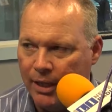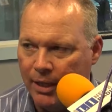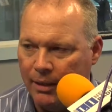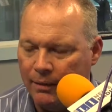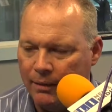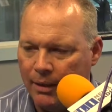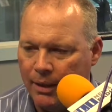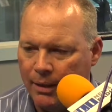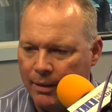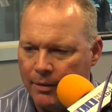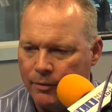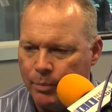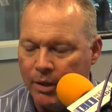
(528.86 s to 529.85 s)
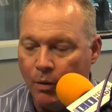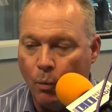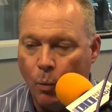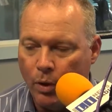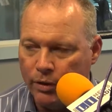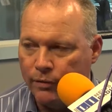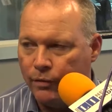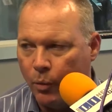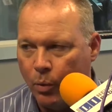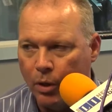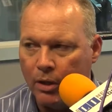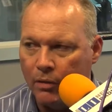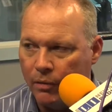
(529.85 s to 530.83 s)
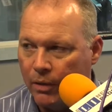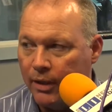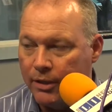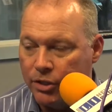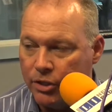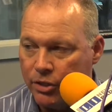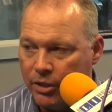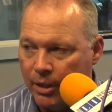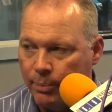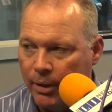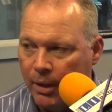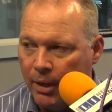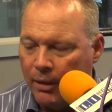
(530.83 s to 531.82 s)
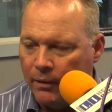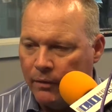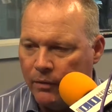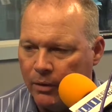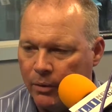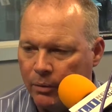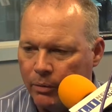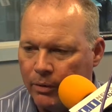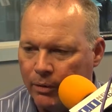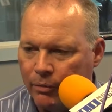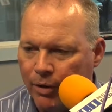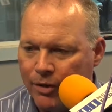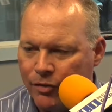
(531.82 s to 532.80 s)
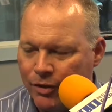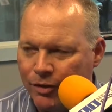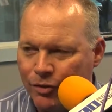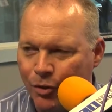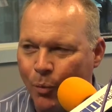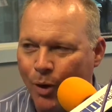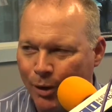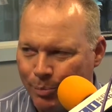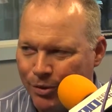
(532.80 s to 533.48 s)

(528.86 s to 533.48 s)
and there's been a wonderful working relationship. So the residents are well